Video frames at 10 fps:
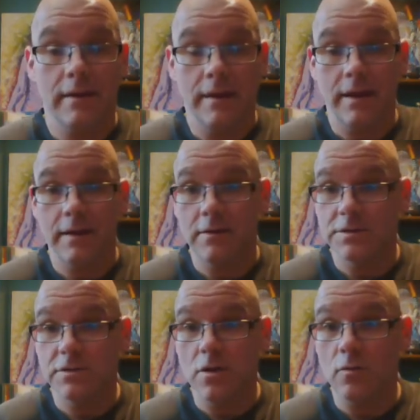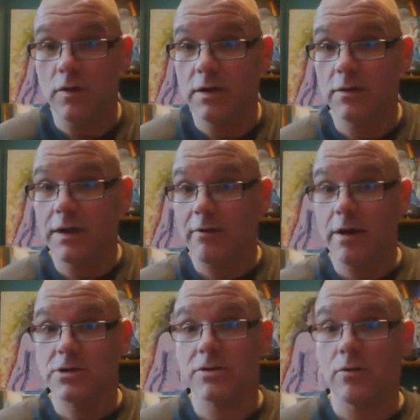And there's no real
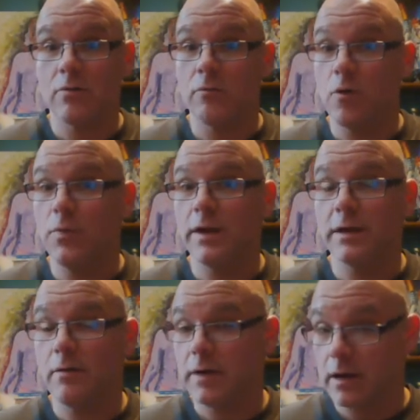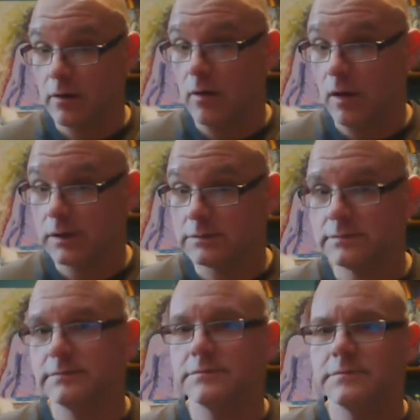narration or role playing going on at all.
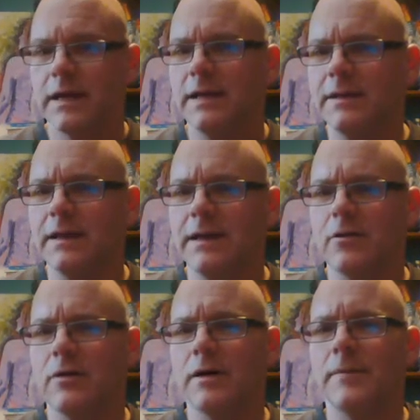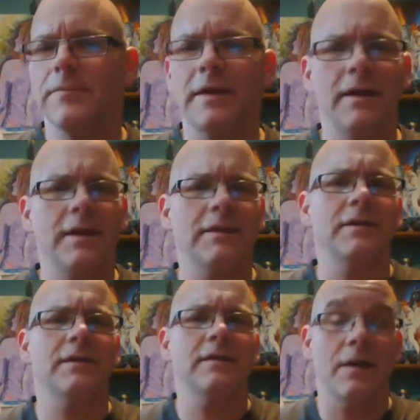And I think I
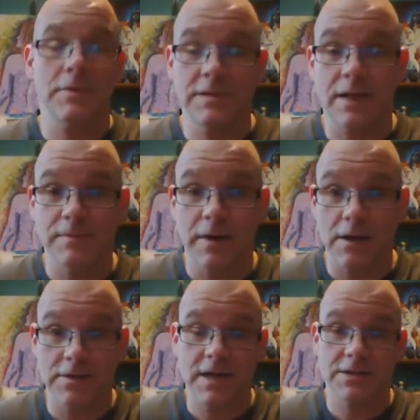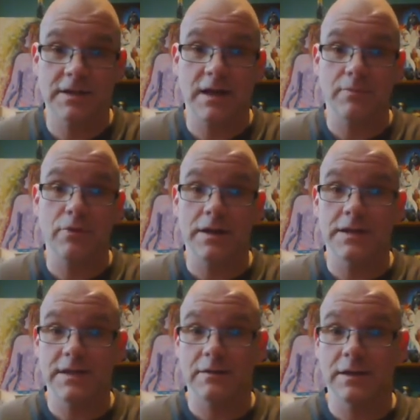think Complex Games Apologist actually kind of pointed
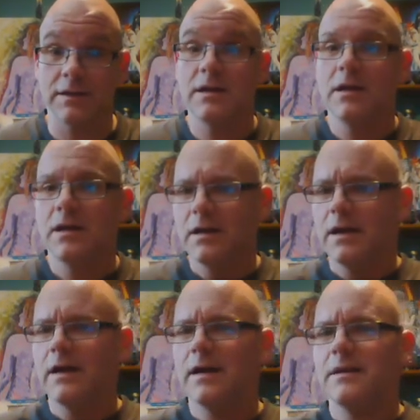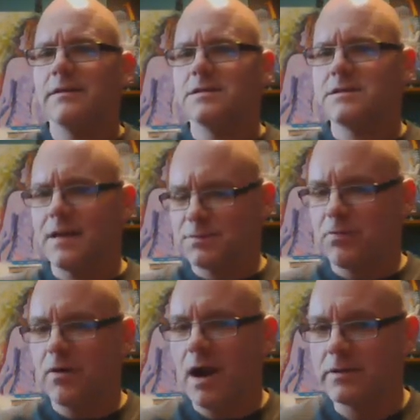this out, that I think Sam's
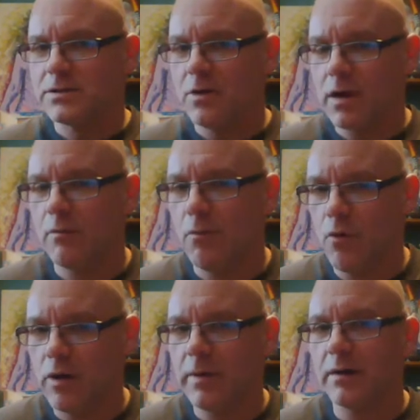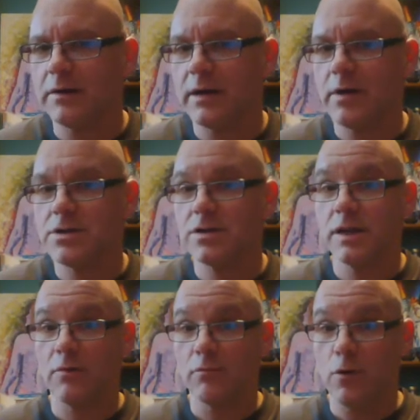probably talking more about
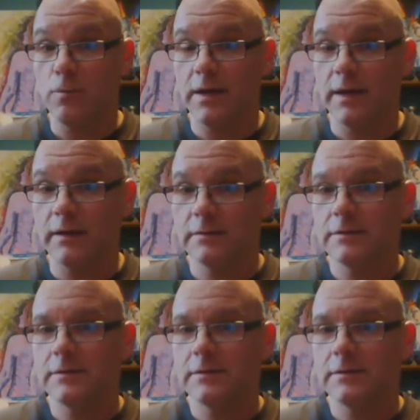narration than role playing.